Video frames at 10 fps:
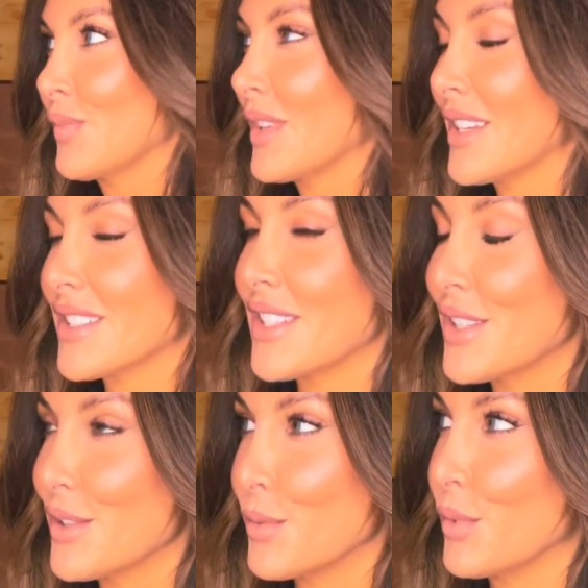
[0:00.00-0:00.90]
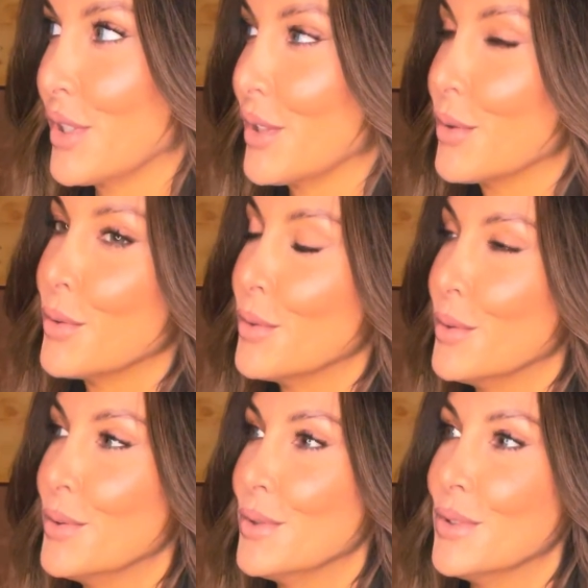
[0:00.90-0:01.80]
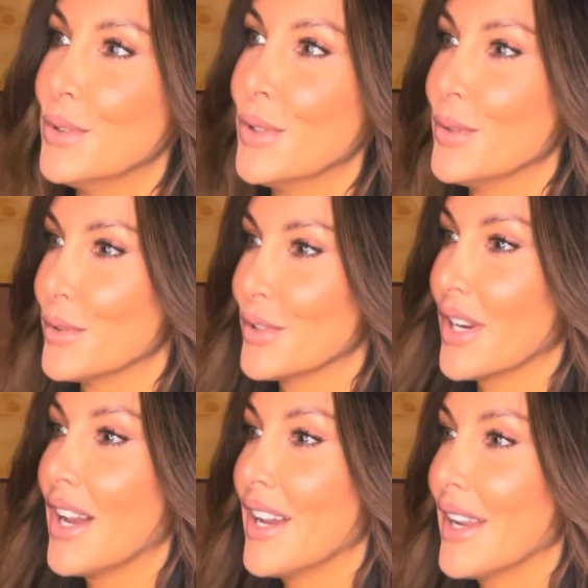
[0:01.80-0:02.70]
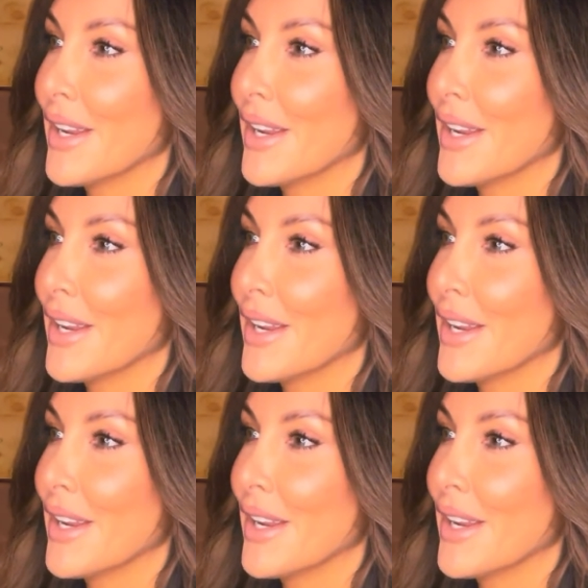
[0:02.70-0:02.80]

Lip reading: He's this really cool older guy